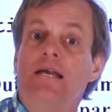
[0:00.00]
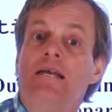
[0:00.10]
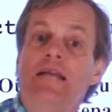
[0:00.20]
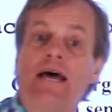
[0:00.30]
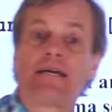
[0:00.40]

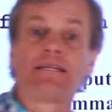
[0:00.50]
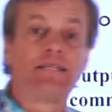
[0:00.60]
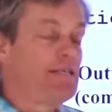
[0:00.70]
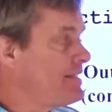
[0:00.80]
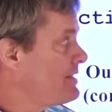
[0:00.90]

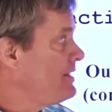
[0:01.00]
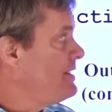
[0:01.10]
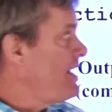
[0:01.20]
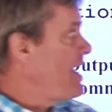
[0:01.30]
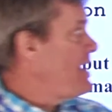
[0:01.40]
Next is the
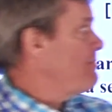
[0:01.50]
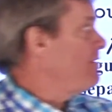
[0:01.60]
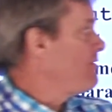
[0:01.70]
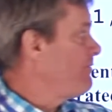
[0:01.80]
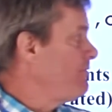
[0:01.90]
name
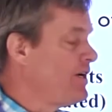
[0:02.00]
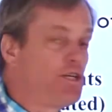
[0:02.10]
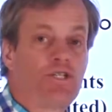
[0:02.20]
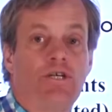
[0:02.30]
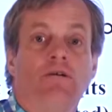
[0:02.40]
of the
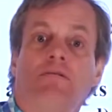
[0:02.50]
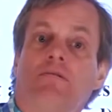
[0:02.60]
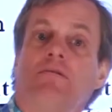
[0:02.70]
function.